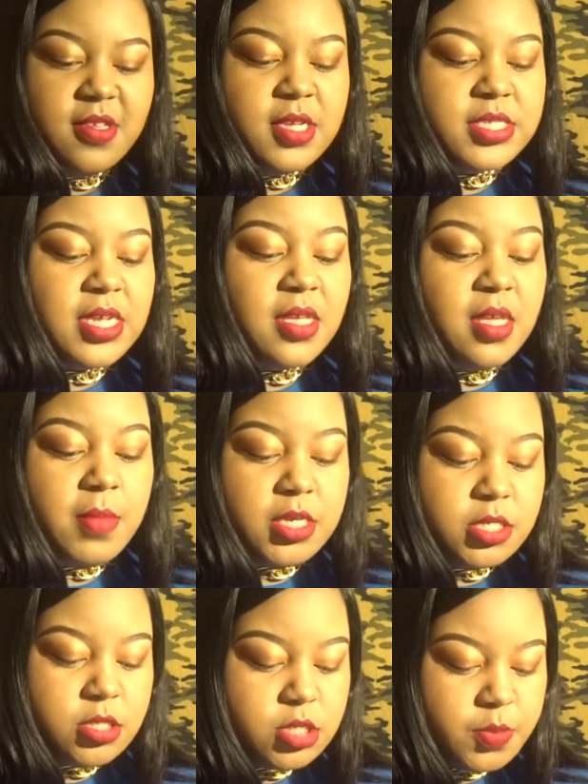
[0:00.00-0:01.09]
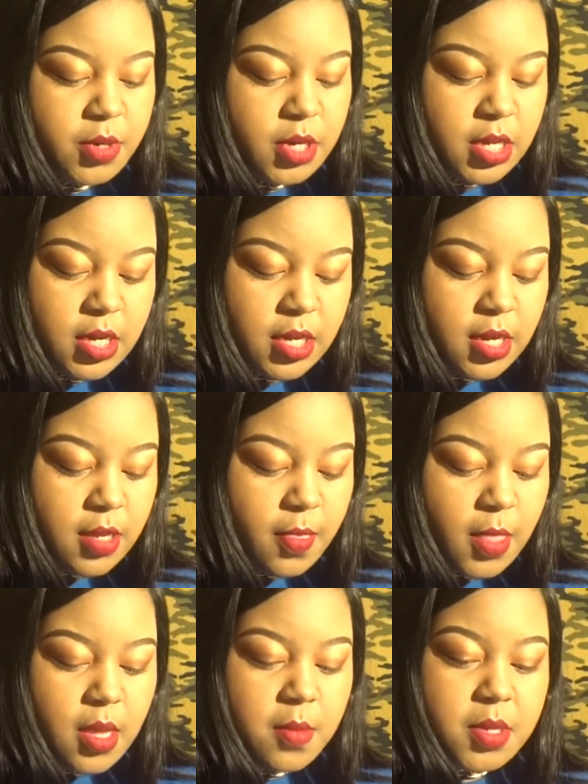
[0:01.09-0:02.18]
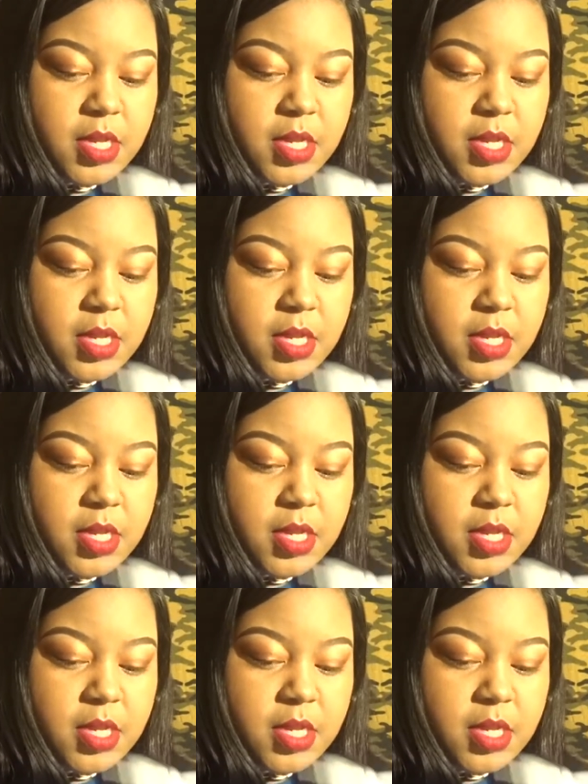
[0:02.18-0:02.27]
because I keep my shoes pretty clean. But